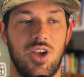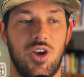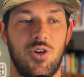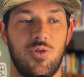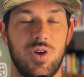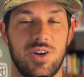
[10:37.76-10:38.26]

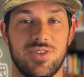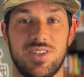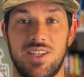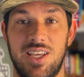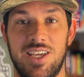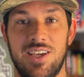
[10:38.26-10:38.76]
We are
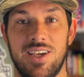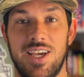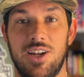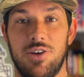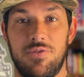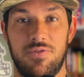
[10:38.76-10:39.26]
seeing
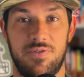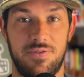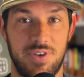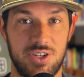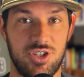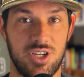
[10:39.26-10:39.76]
an
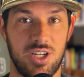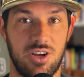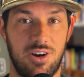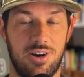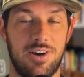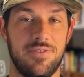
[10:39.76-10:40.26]
efficient
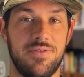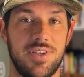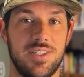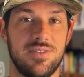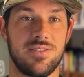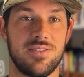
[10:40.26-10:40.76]

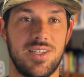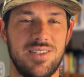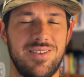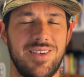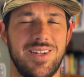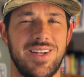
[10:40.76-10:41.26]
offense.
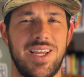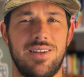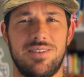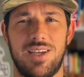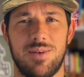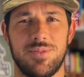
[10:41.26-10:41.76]
Is it a
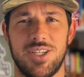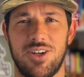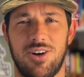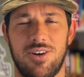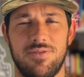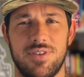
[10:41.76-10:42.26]
top 10
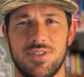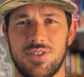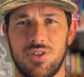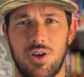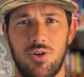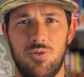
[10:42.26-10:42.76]
offense?
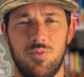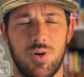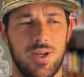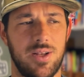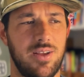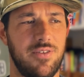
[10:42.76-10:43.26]
No,
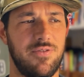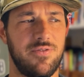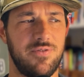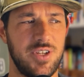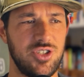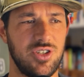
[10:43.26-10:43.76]
but
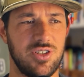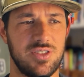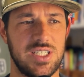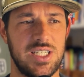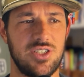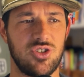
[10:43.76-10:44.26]

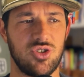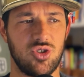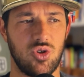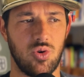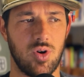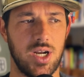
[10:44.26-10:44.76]
efficiently
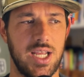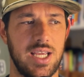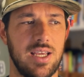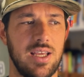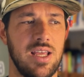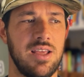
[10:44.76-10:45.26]

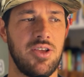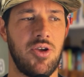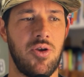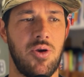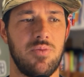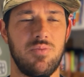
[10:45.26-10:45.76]
scoring,
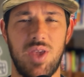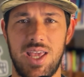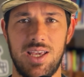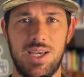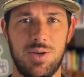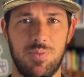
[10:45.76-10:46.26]

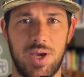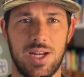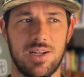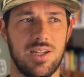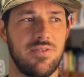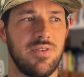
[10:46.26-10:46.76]
being
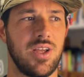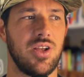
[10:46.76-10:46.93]
competitive,